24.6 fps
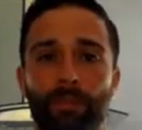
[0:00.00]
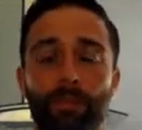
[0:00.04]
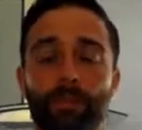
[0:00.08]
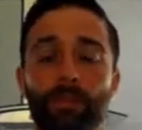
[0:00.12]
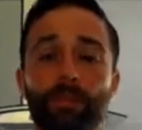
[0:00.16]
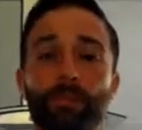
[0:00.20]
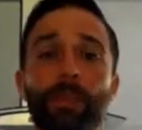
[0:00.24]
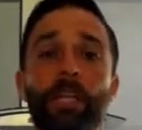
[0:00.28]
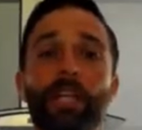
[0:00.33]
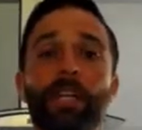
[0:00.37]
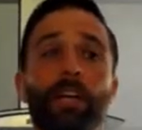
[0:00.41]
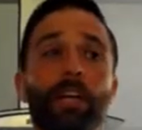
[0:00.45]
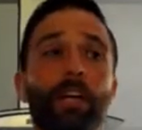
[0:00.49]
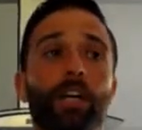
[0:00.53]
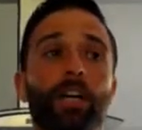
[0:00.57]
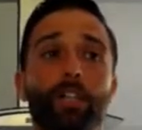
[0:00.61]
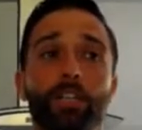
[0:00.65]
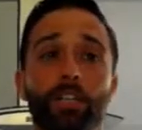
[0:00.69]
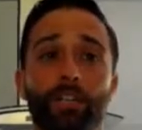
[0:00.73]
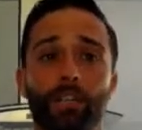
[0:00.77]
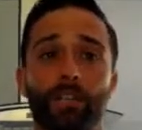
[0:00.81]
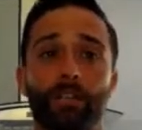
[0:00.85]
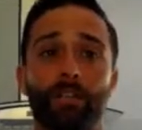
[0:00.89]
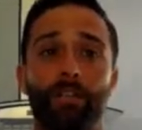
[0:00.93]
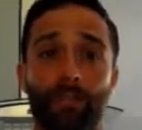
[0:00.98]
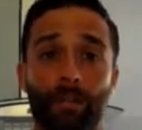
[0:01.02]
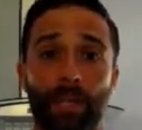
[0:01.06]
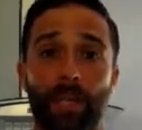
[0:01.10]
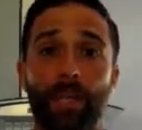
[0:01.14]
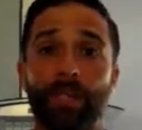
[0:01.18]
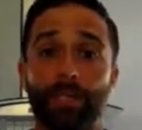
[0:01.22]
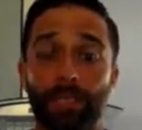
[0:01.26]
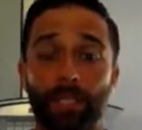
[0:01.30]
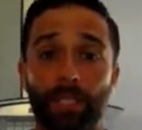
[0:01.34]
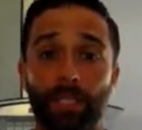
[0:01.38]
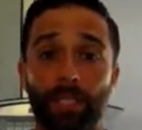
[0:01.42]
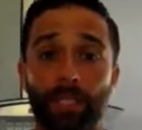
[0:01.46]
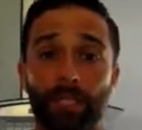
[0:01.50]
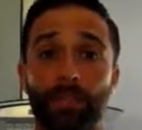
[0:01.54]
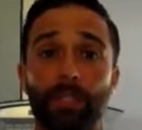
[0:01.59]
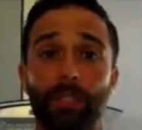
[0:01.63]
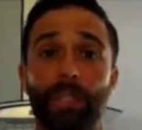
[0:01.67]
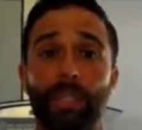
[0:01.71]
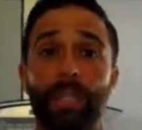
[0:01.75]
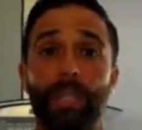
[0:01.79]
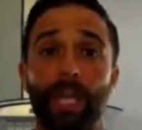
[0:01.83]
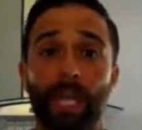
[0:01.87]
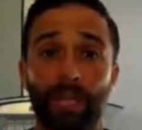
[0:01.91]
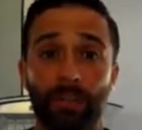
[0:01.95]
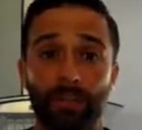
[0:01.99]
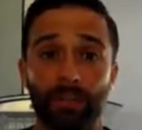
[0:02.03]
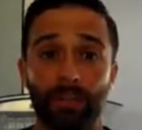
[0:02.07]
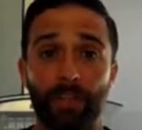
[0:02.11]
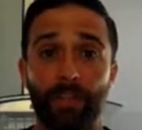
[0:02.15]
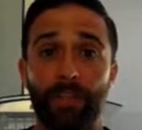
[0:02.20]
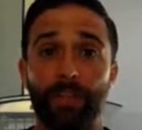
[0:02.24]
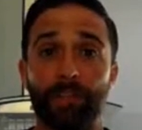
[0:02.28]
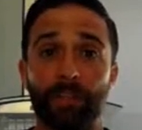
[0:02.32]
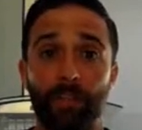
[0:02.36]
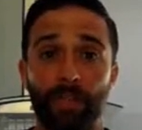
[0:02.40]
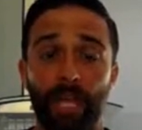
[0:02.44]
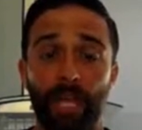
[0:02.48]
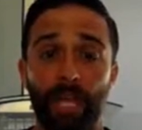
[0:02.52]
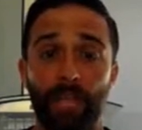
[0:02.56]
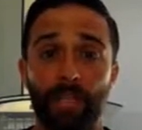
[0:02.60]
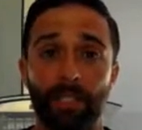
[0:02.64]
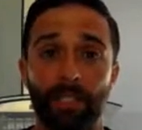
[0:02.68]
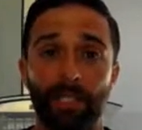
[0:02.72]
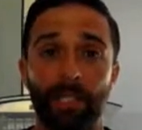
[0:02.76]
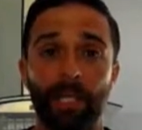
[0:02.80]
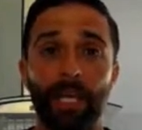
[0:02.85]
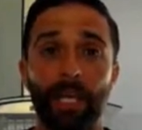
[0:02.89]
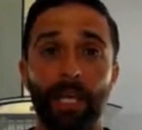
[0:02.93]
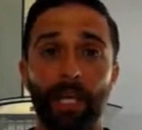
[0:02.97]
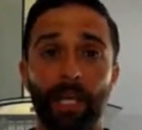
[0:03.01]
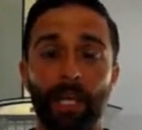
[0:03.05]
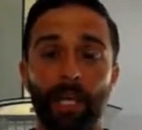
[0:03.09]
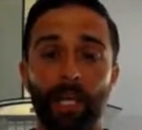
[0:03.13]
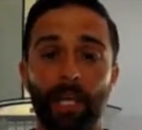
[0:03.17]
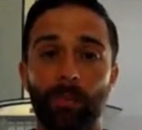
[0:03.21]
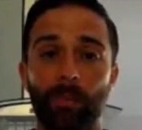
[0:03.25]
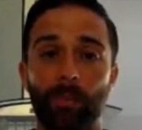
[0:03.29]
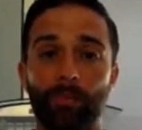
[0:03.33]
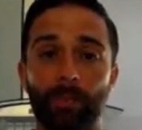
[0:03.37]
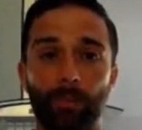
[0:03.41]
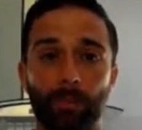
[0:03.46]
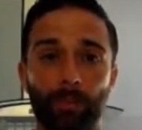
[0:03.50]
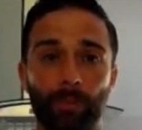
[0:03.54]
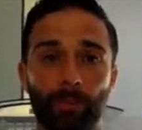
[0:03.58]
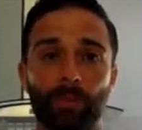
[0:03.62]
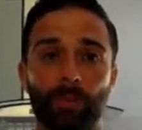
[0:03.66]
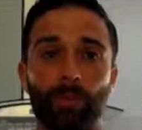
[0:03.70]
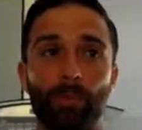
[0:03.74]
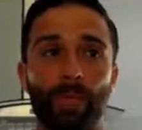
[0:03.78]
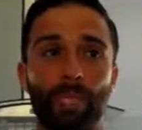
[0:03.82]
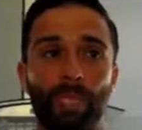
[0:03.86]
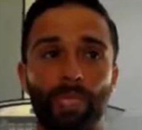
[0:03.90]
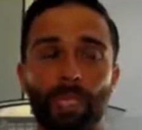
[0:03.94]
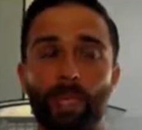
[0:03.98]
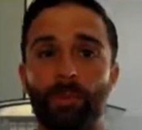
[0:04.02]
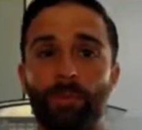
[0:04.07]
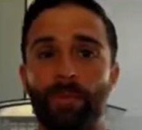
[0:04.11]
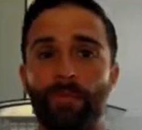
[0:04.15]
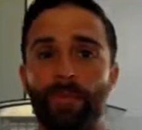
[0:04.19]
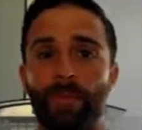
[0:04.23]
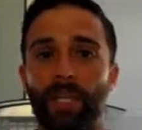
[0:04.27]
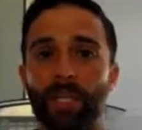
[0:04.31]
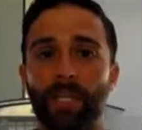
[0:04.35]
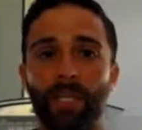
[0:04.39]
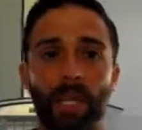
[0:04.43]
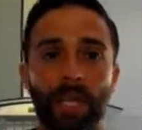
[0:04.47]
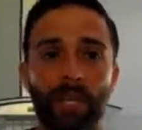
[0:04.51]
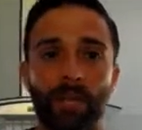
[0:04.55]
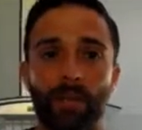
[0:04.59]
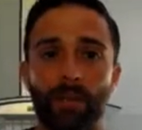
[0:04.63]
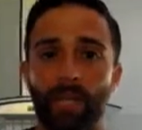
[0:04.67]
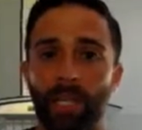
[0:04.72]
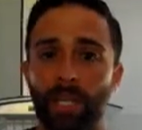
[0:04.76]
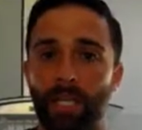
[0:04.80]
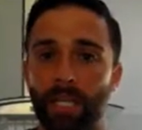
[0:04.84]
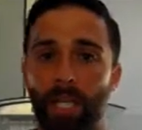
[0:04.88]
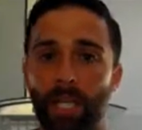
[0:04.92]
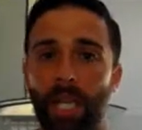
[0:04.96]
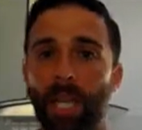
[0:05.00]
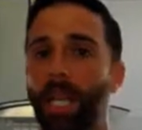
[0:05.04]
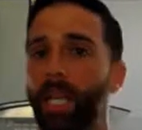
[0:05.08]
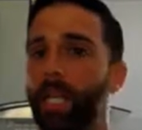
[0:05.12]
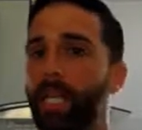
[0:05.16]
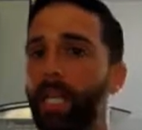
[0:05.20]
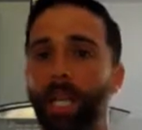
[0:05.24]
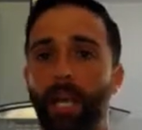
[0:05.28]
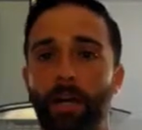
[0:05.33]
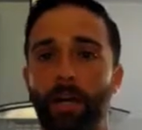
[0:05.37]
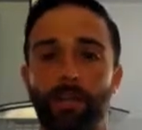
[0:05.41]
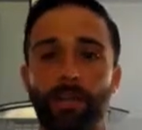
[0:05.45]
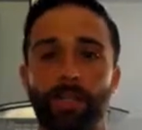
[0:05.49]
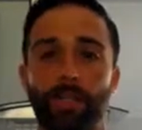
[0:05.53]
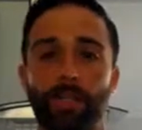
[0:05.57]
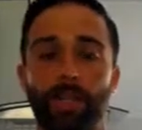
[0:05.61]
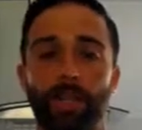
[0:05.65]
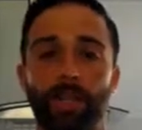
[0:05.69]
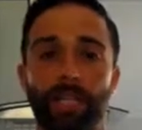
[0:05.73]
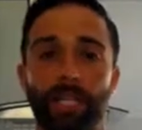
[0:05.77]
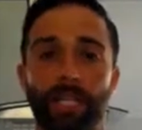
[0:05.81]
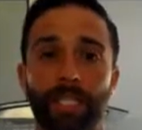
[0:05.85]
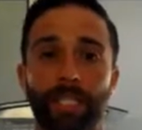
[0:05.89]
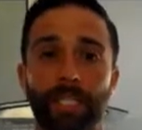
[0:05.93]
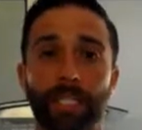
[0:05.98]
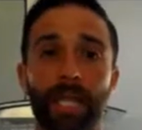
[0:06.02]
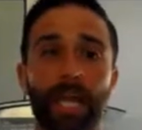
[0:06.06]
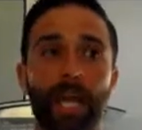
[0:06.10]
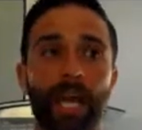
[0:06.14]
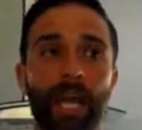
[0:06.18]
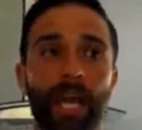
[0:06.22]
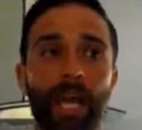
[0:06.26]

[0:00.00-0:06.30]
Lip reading: spending hundreds of thousands literally on Facebook ads, both between myself and client accounts and all this.